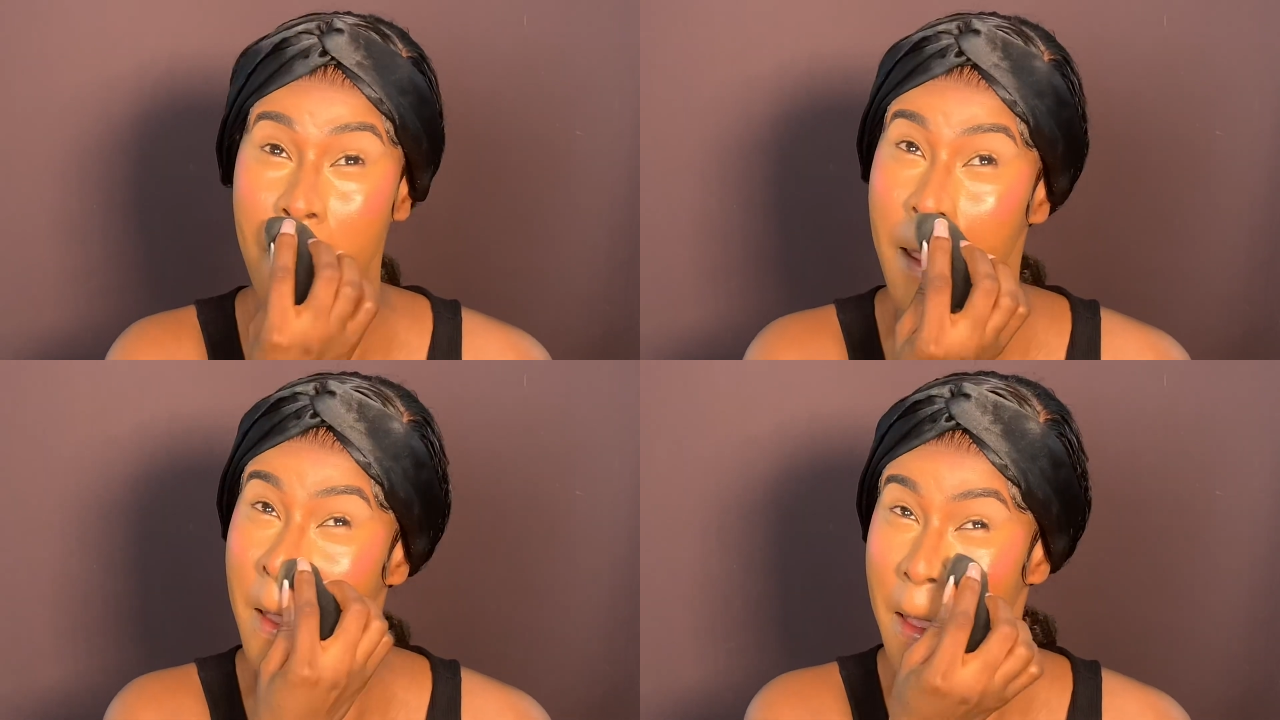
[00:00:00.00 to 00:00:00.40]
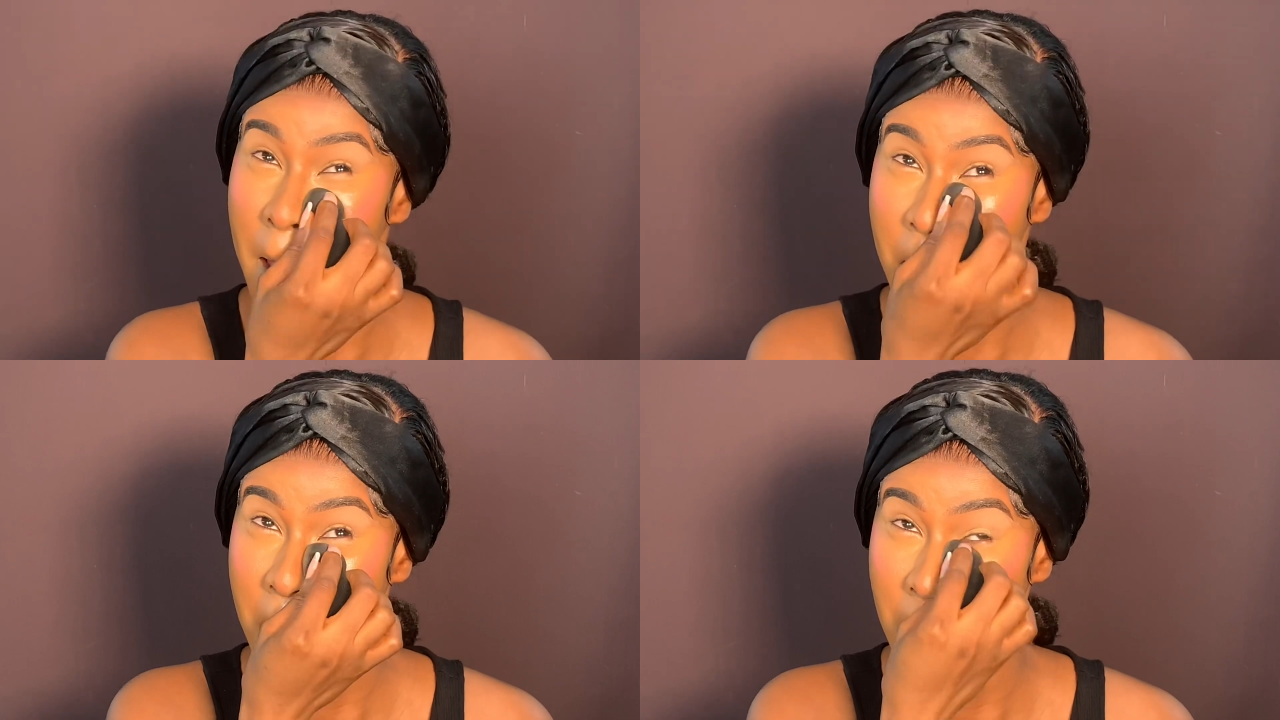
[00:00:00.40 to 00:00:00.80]
give me
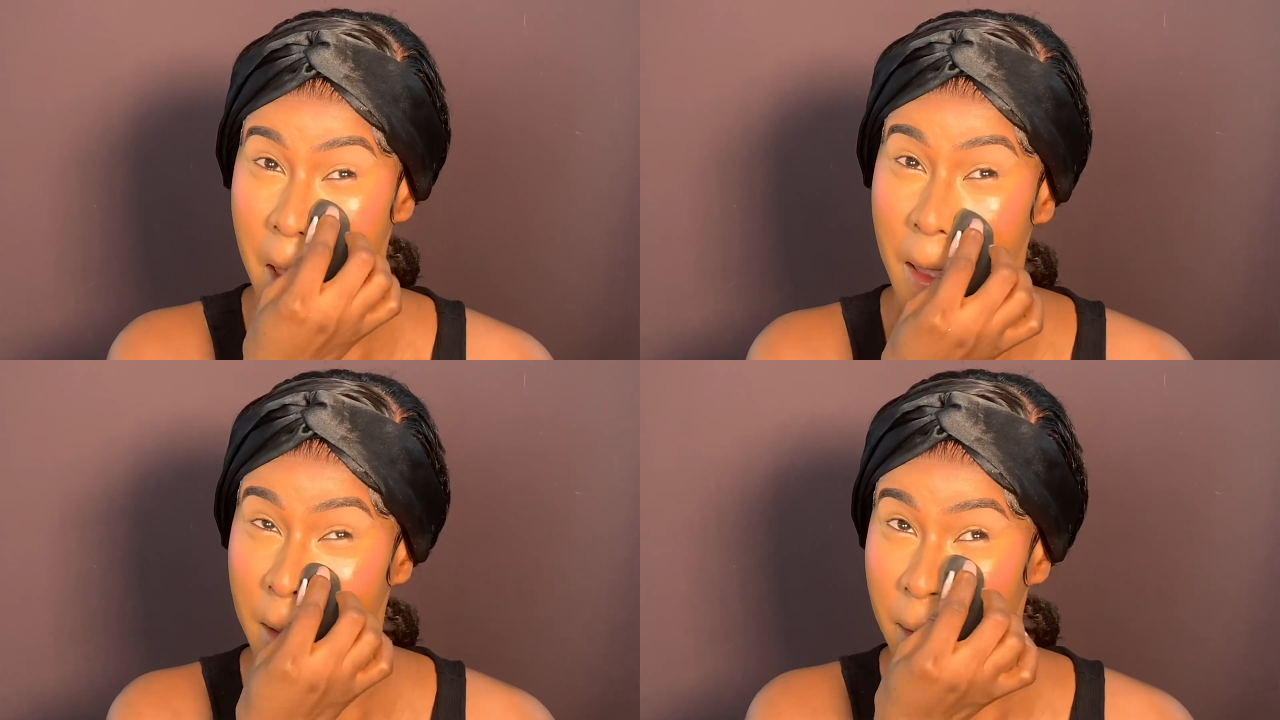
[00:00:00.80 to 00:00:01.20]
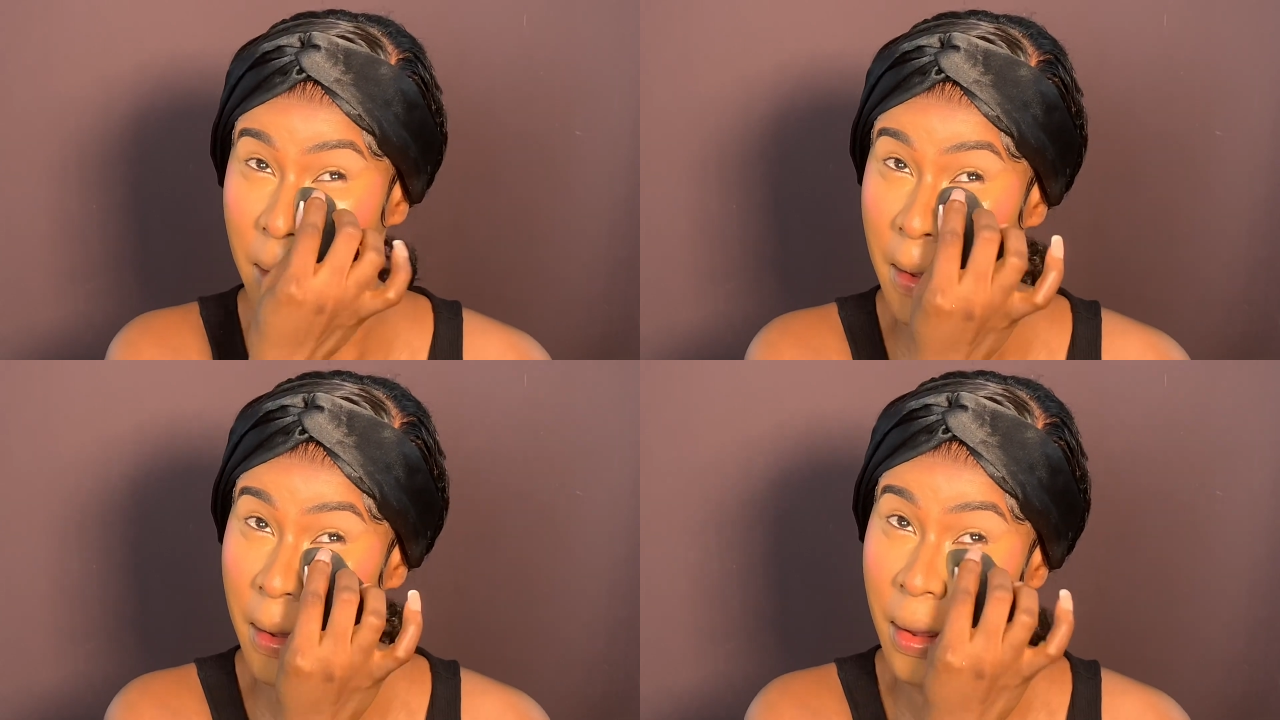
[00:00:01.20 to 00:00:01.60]
that overly
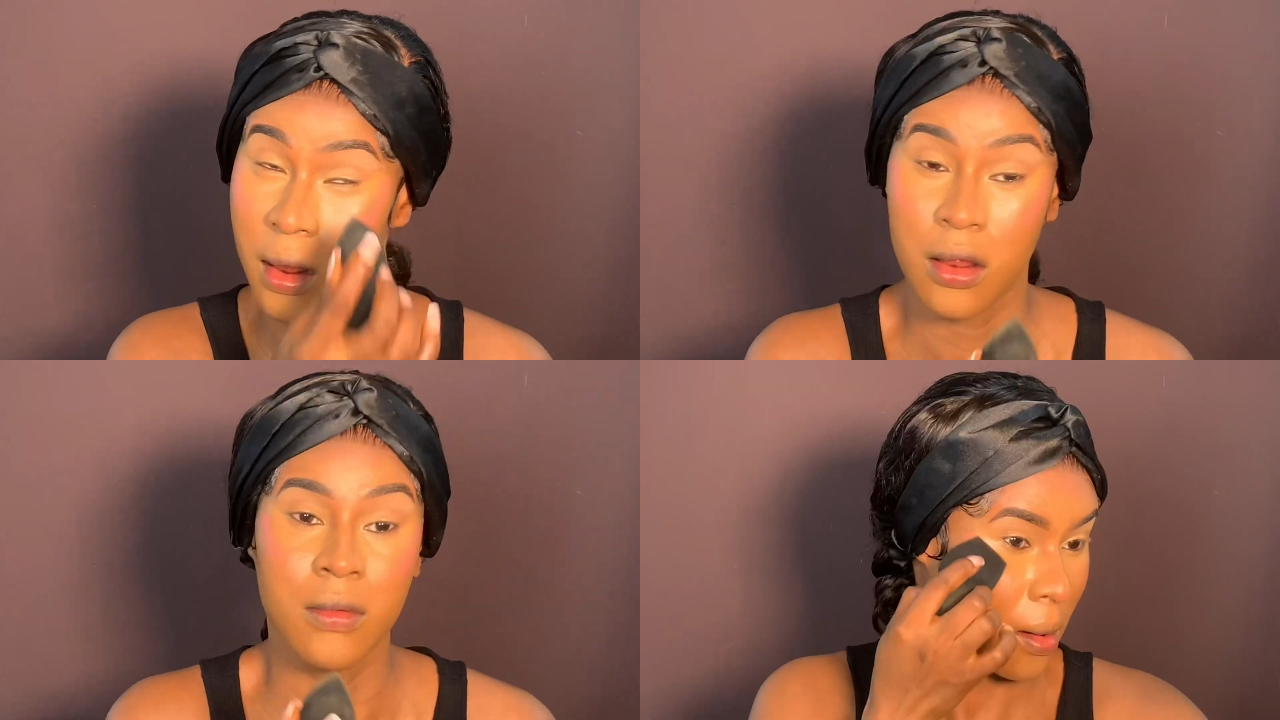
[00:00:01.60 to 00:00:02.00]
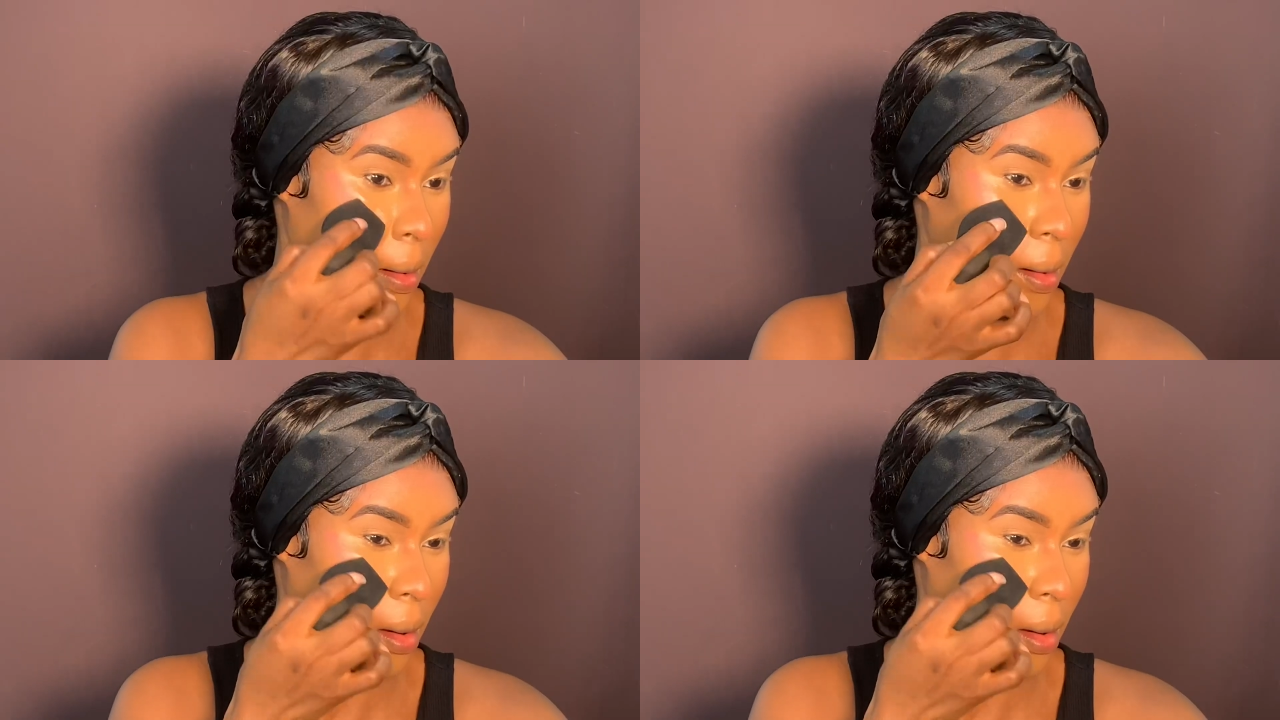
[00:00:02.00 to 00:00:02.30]
white highlight.